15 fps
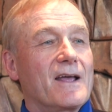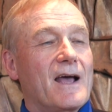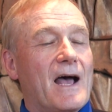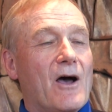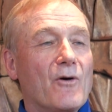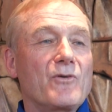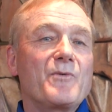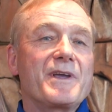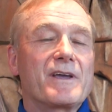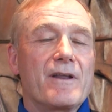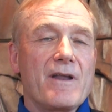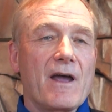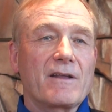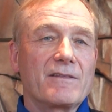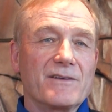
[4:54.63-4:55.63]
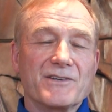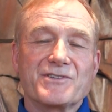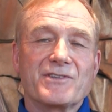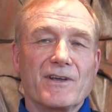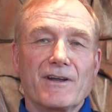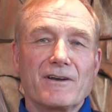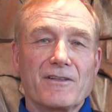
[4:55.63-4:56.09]
how do we connect
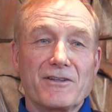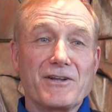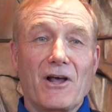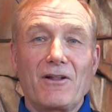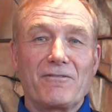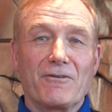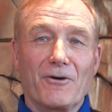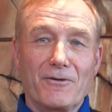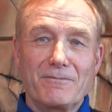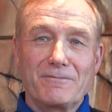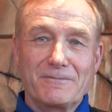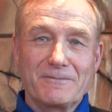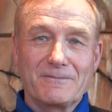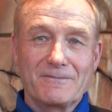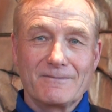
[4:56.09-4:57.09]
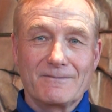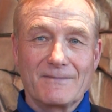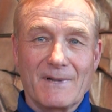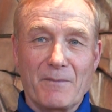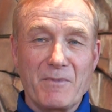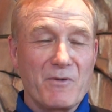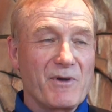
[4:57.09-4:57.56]
this thing to the telephone?
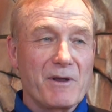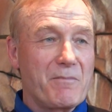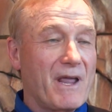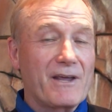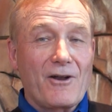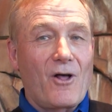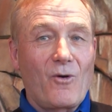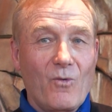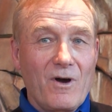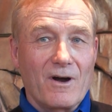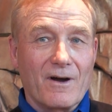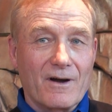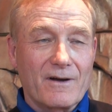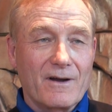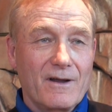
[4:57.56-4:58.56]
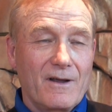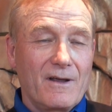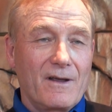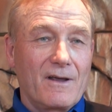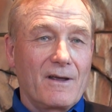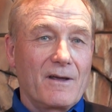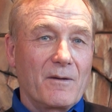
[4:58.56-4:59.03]
I mean, we could make it all work,
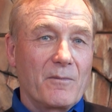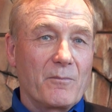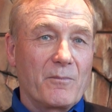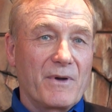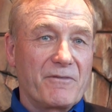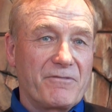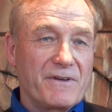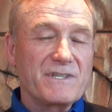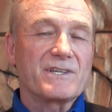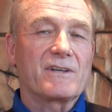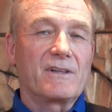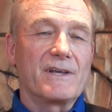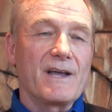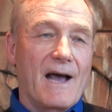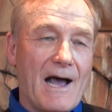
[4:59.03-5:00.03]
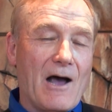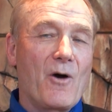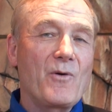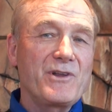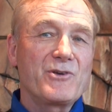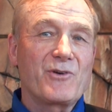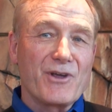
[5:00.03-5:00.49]
but physically,
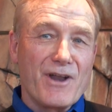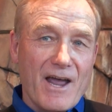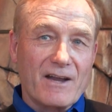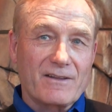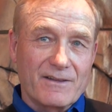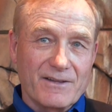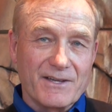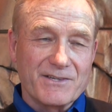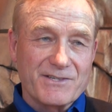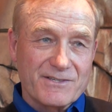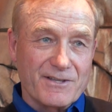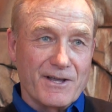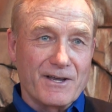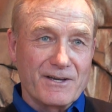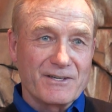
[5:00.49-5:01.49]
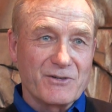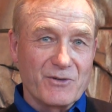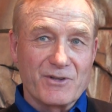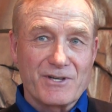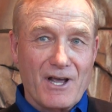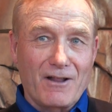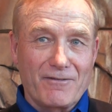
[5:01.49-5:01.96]
how do you connect this thing
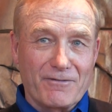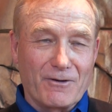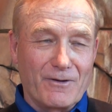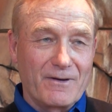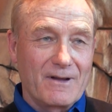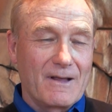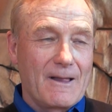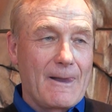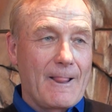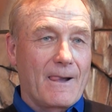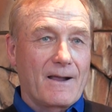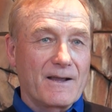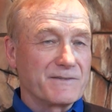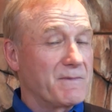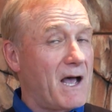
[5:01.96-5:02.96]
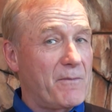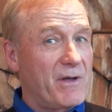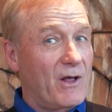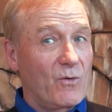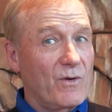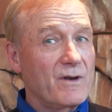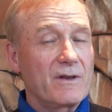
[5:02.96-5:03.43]
to the telephone? Because Ma
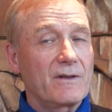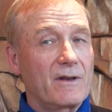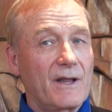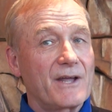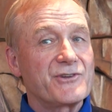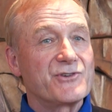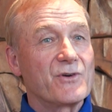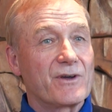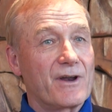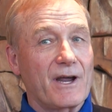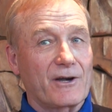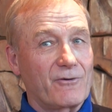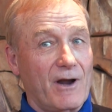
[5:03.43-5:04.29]
Bell wouldn't let you connect